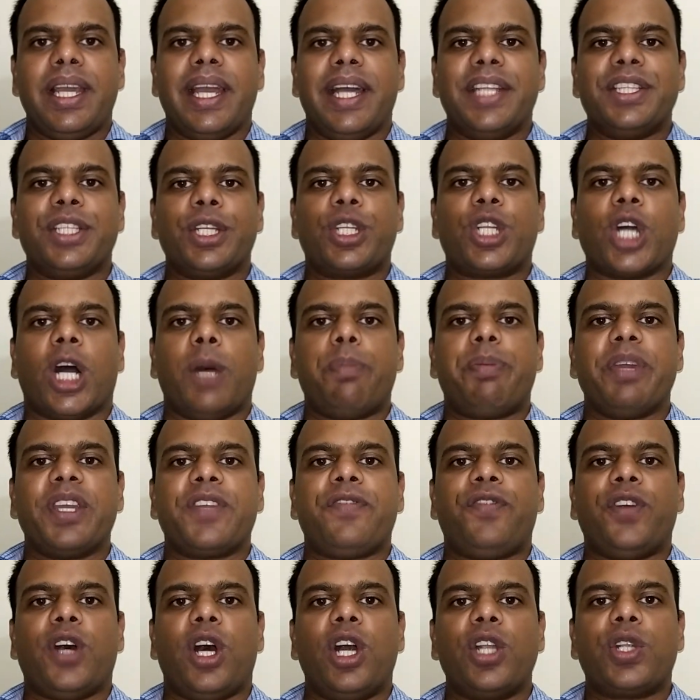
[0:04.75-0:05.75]
and the
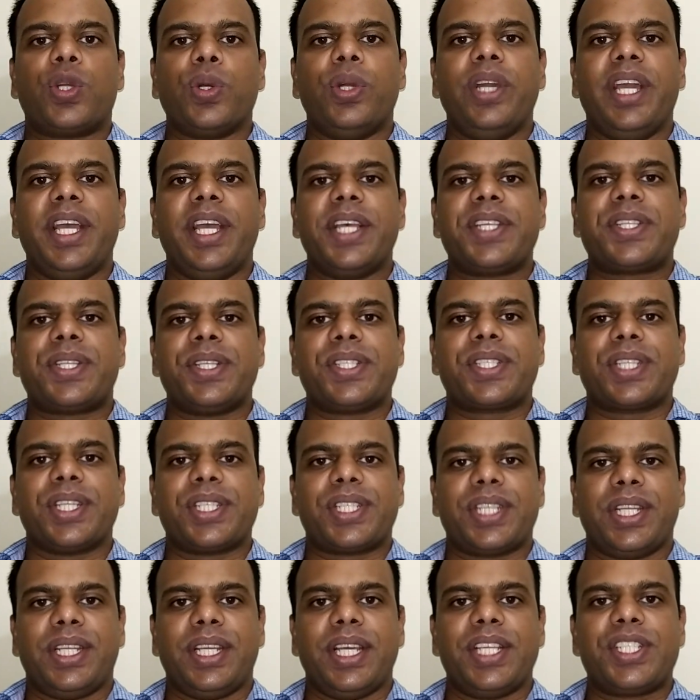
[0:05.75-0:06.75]
topic for today's
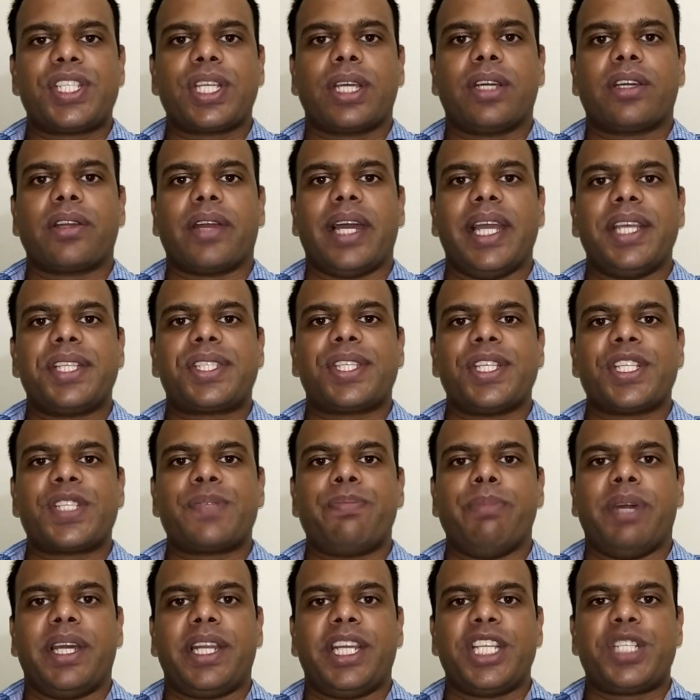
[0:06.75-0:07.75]
discussion is
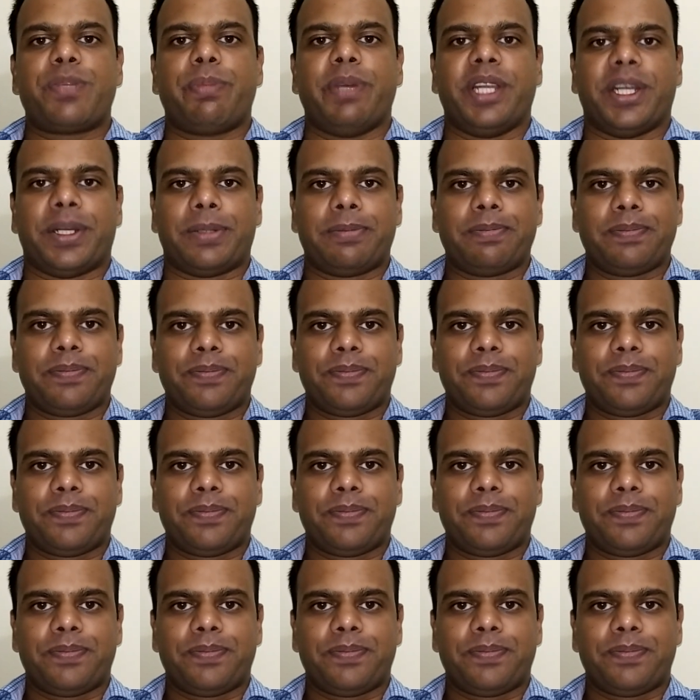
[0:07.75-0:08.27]
crisis management.